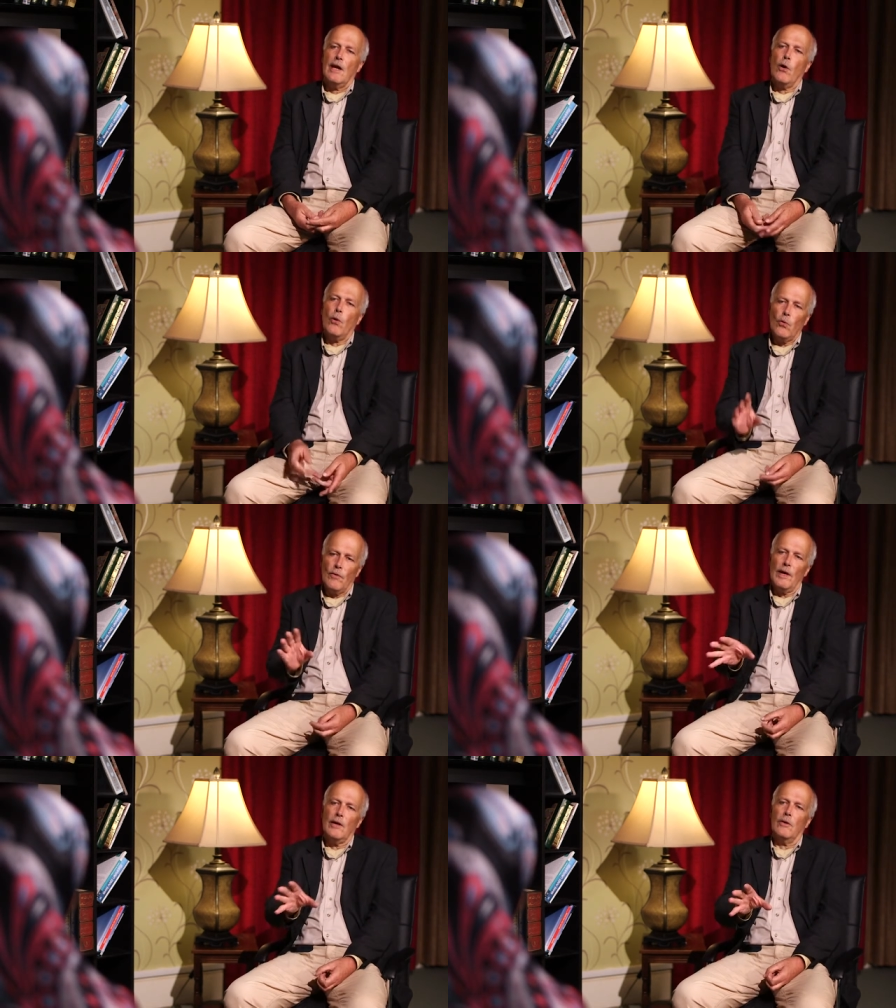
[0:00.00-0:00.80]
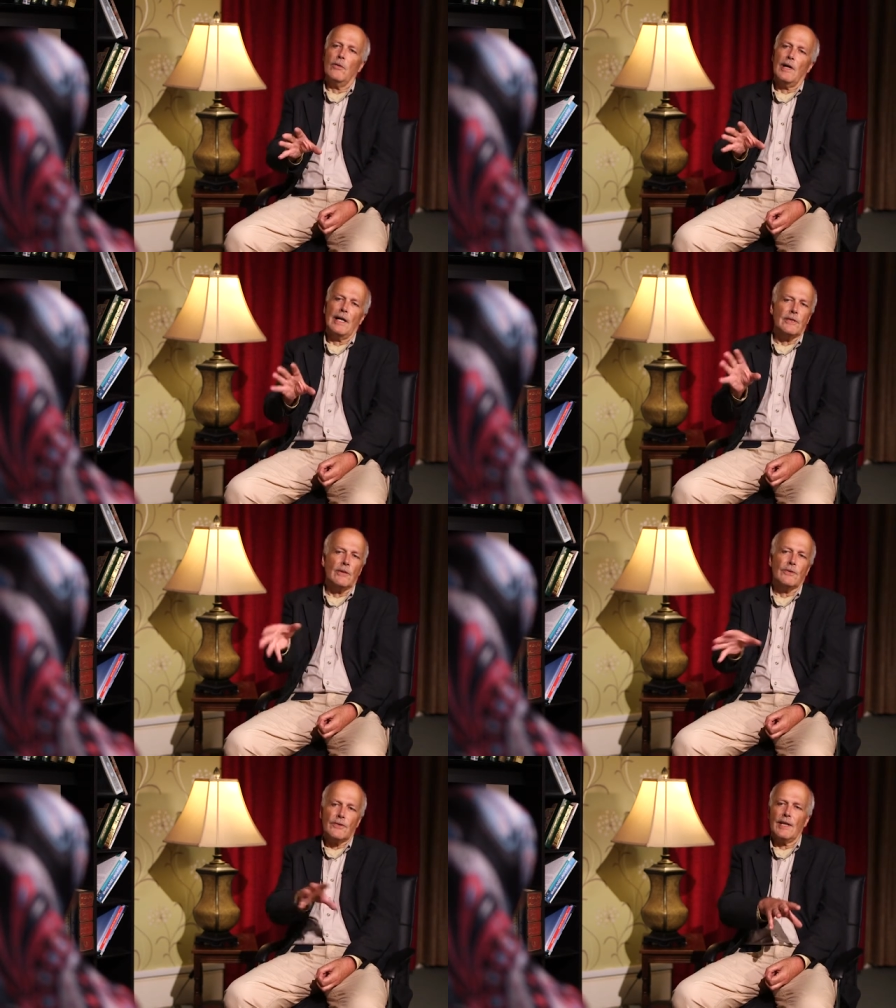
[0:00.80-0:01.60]
Although I
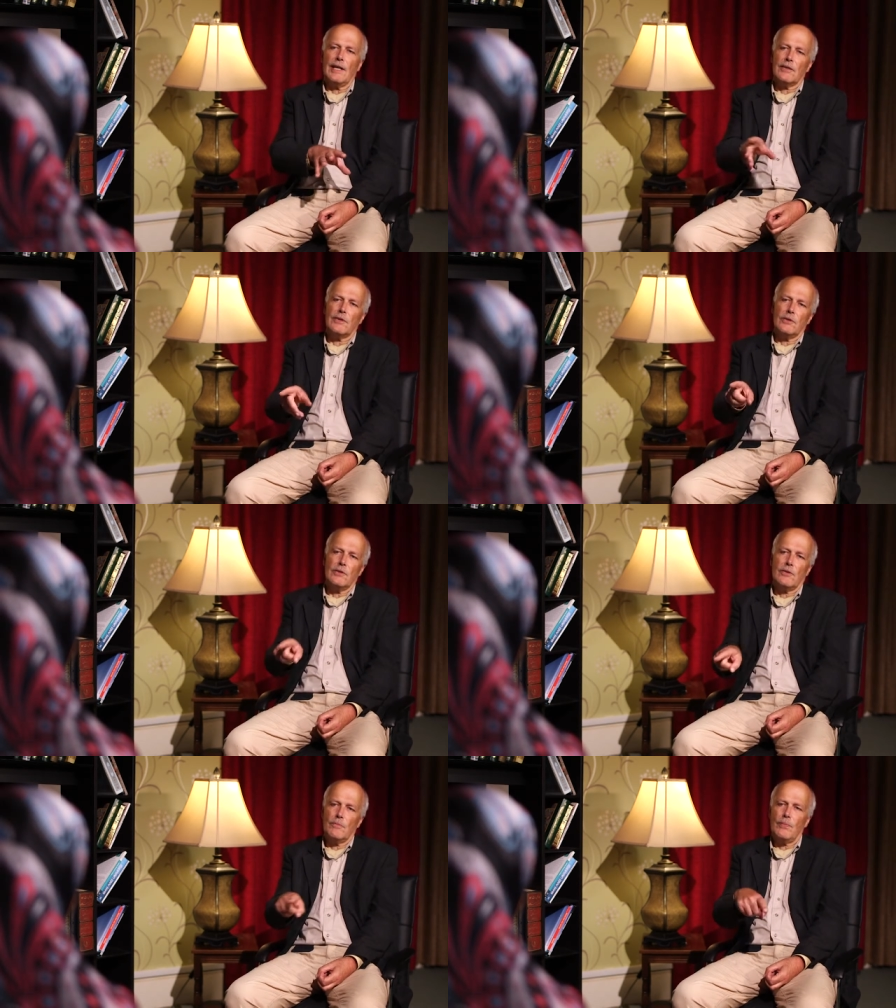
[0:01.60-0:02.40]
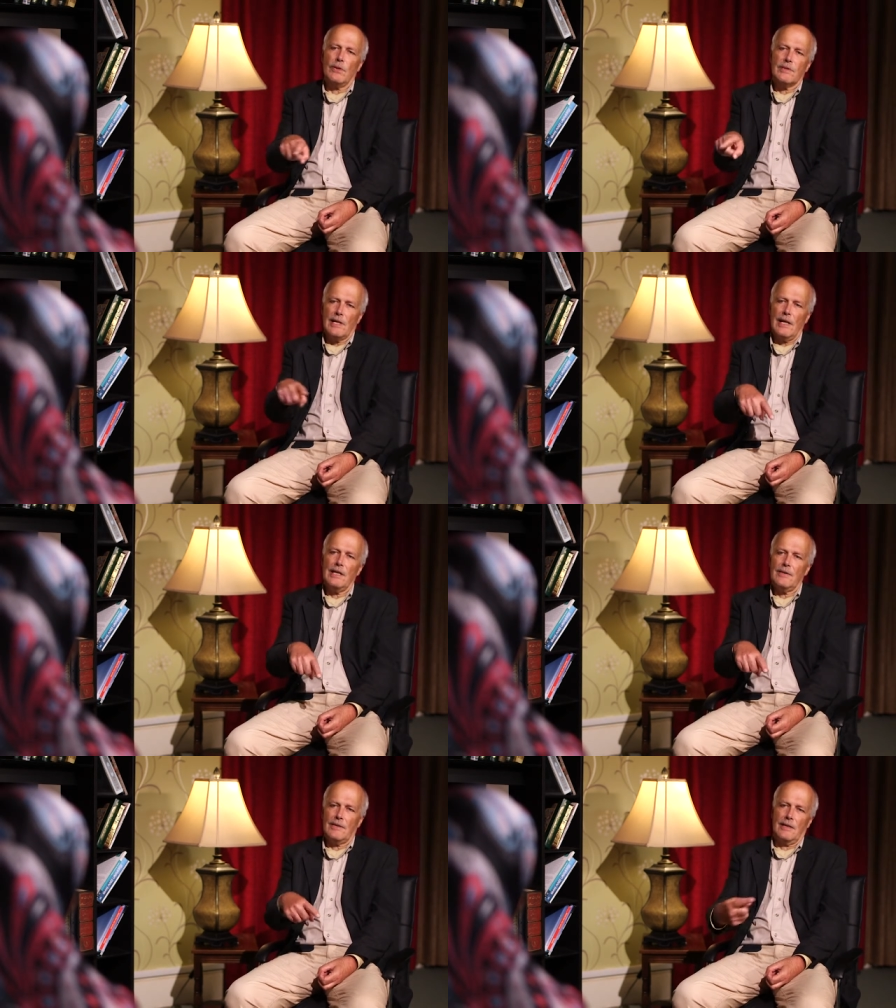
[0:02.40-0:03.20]
don't think that you can point to
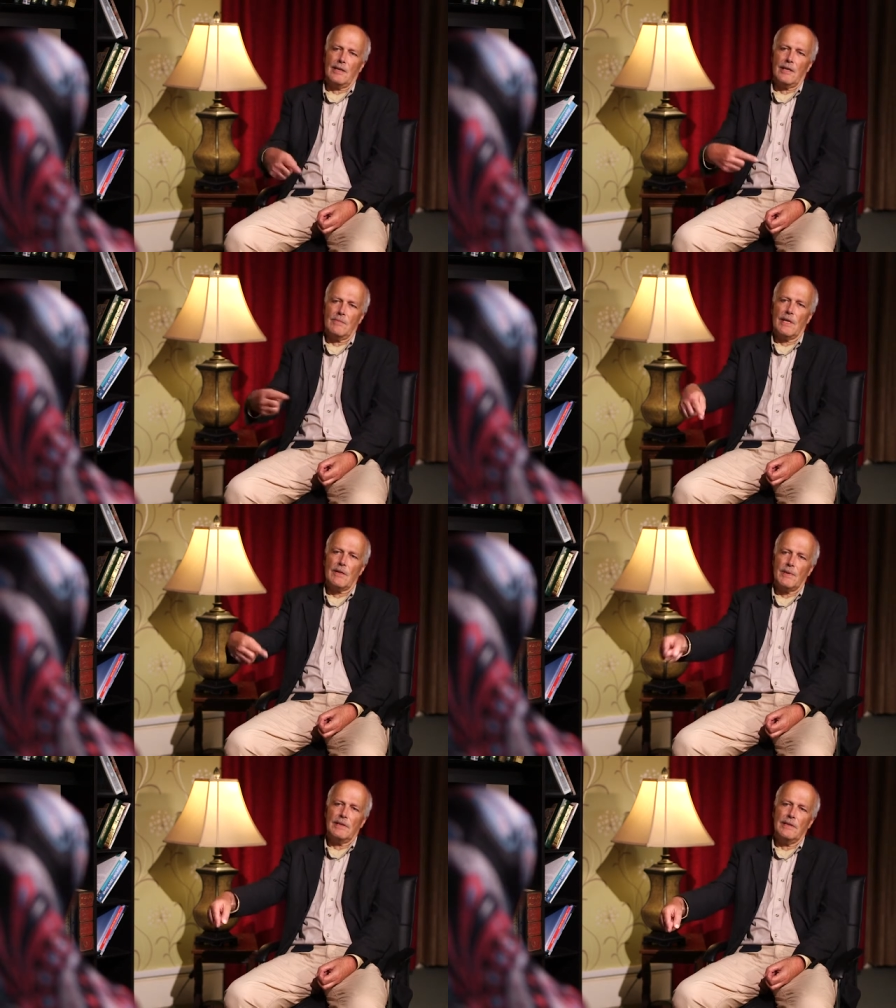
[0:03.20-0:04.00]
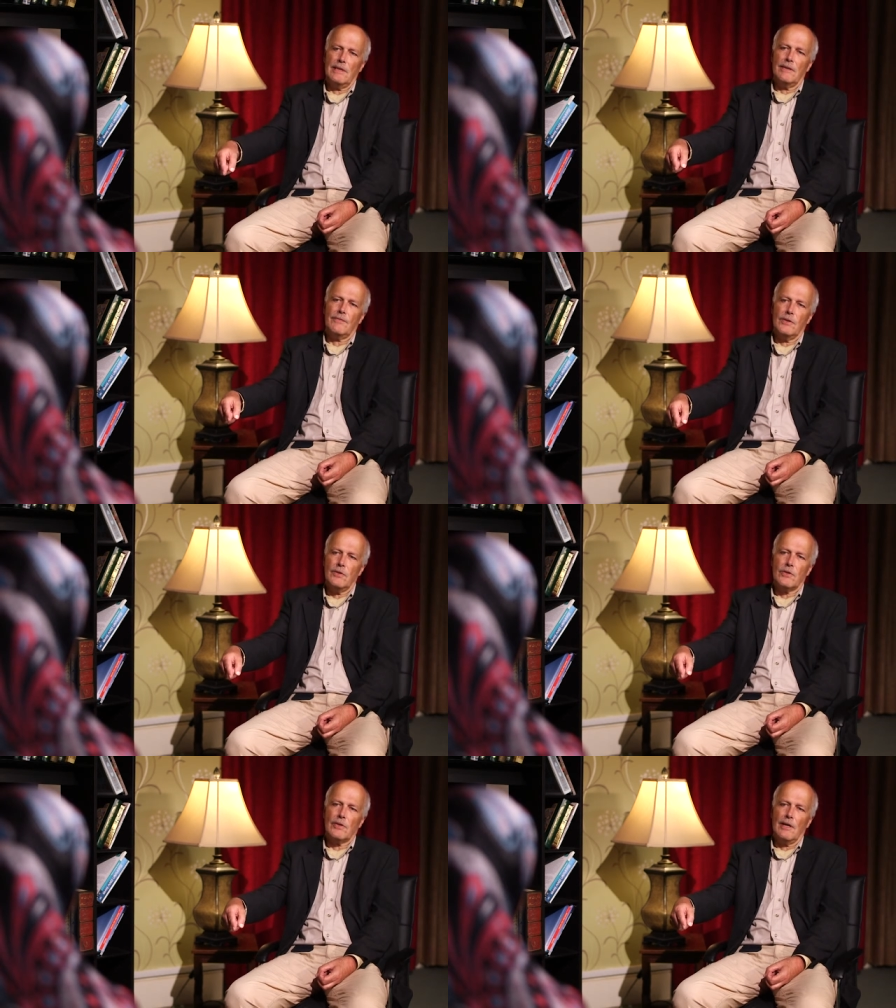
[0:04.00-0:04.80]
anything coming up in the near
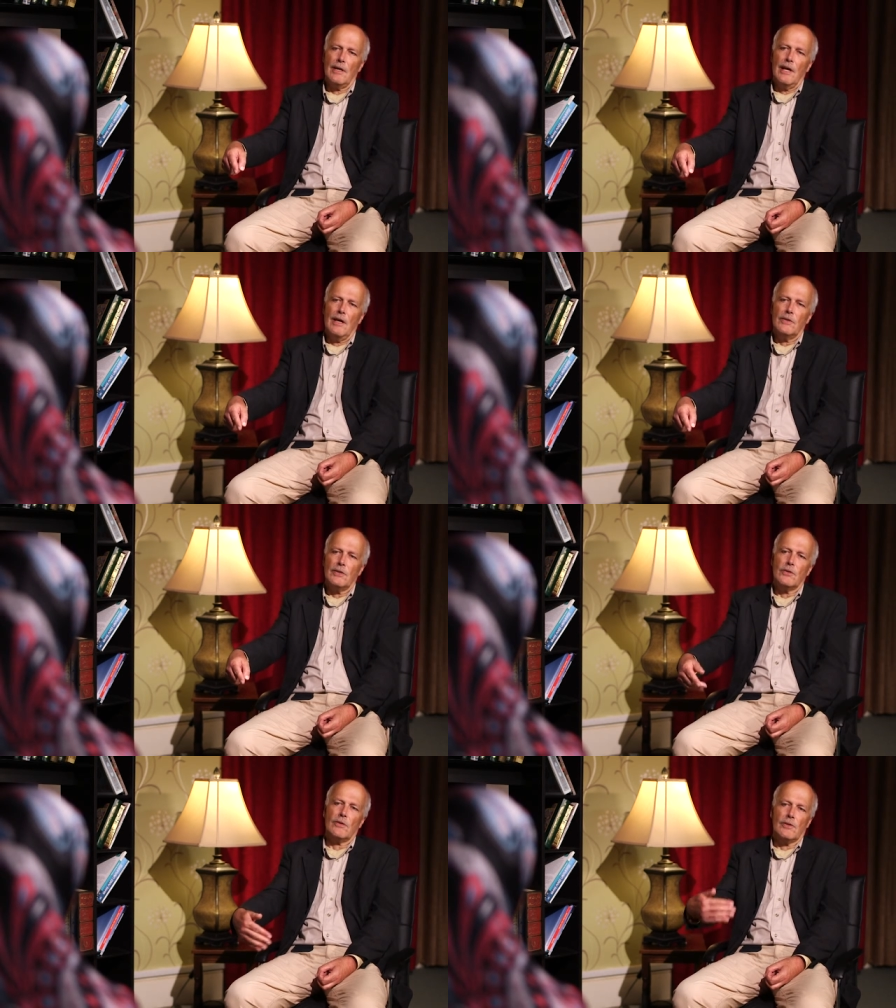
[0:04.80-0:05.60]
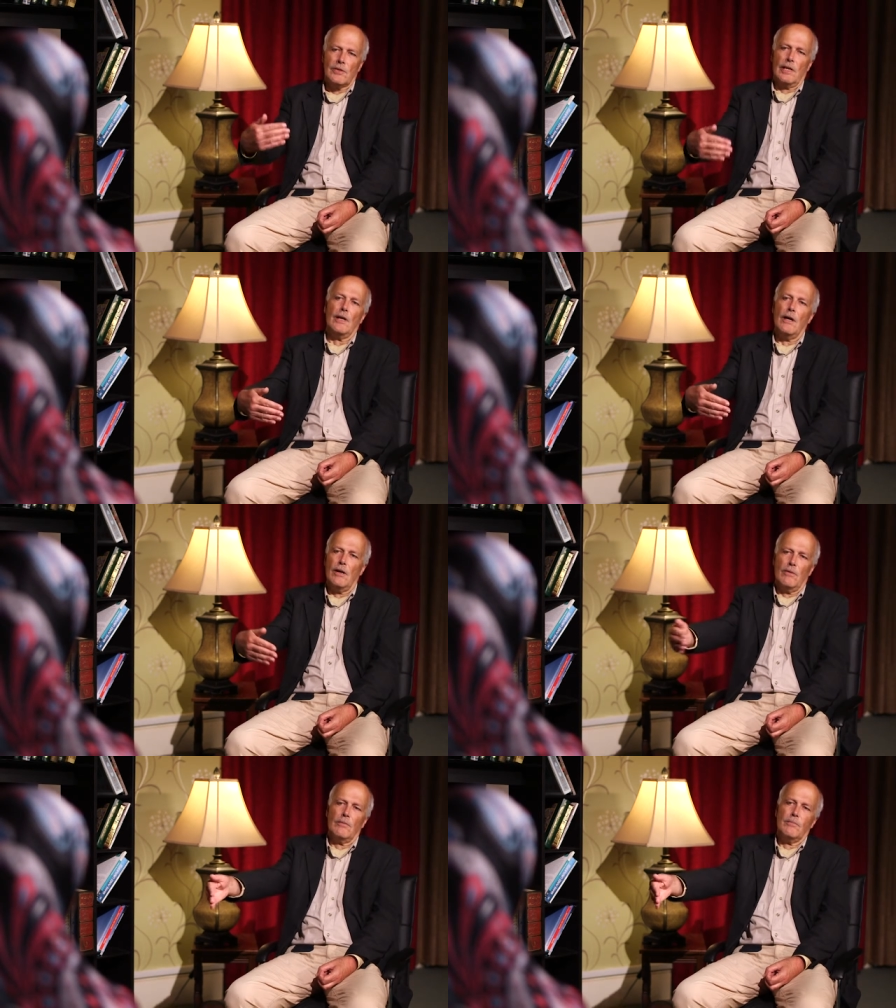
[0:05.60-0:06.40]
future that you can say,
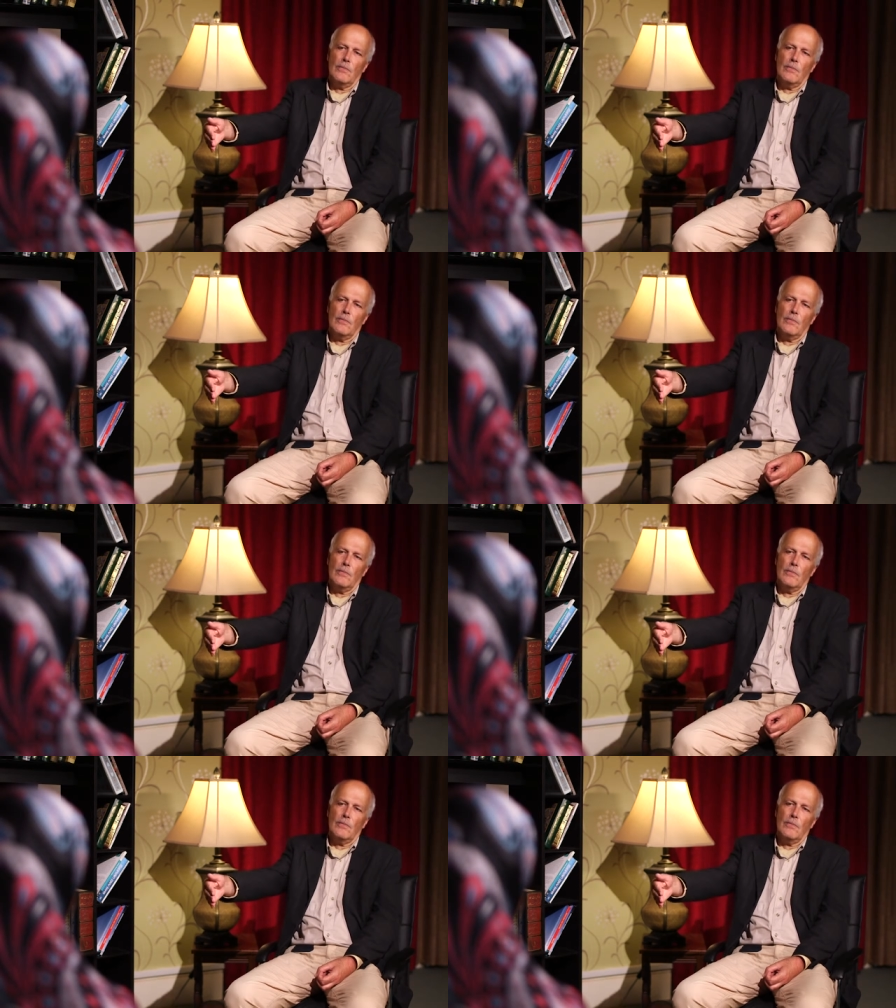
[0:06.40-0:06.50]
oh,